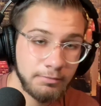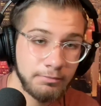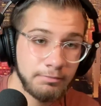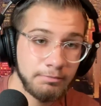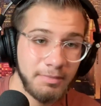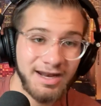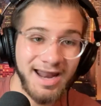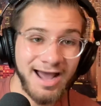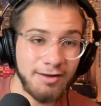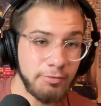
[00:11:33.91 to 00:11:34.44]
I
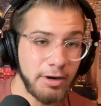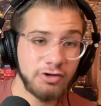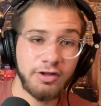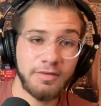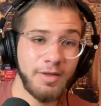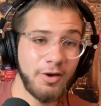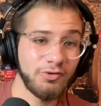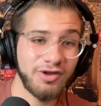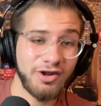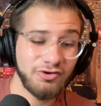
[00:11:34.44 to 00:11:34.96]
mean, I read you
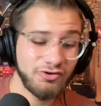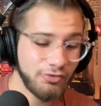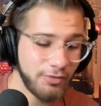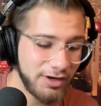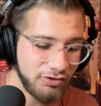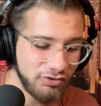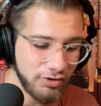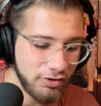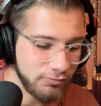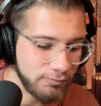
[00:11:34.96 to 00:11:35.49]
those injuries
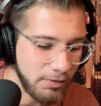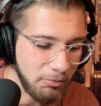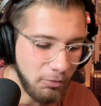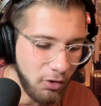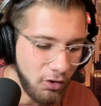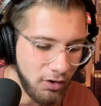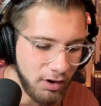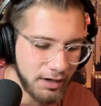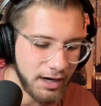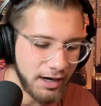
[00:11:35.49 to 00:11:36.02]
just from
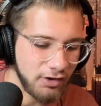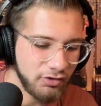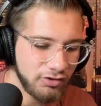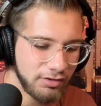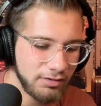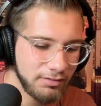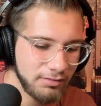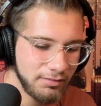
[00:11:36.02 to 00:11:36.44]
August.